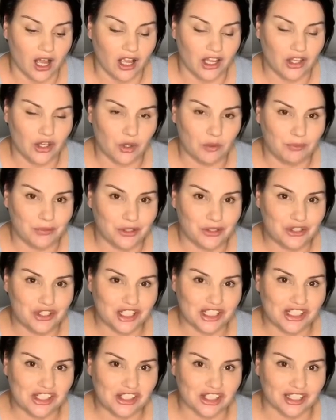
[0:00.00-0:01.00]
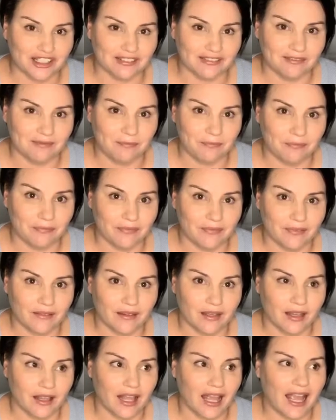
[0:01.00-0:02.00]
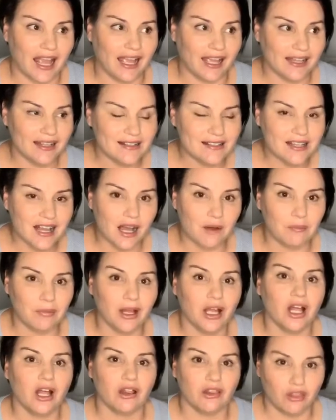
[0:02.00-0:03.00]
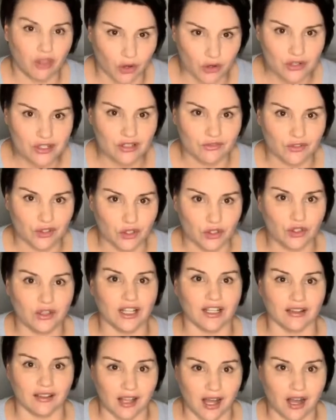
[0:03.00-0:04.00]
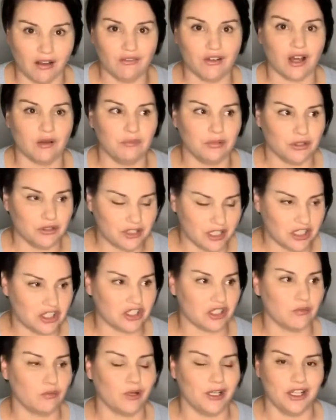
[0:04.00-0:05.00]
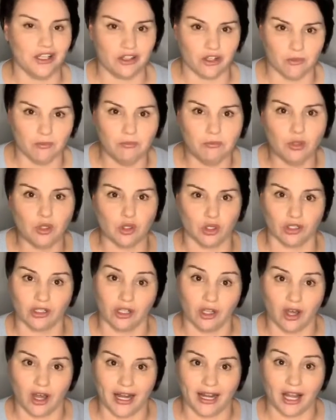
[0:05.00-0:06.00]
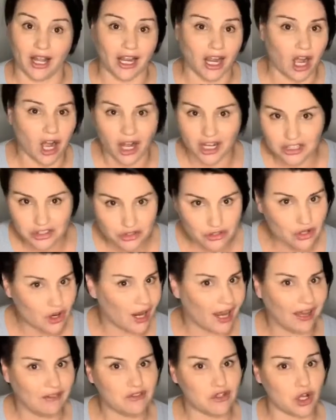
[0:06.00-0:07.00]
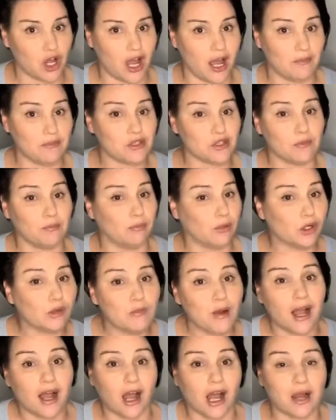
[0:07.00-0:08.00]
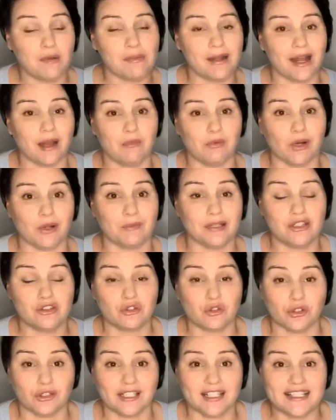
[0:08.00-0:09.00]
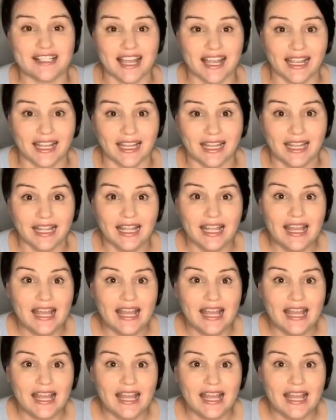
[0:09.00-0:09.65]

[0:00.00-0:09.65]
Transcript: Your beautician. Hands up those of you that love a beautician where you can book online. Like, I do not have time to book my eyebrow appointments during the day.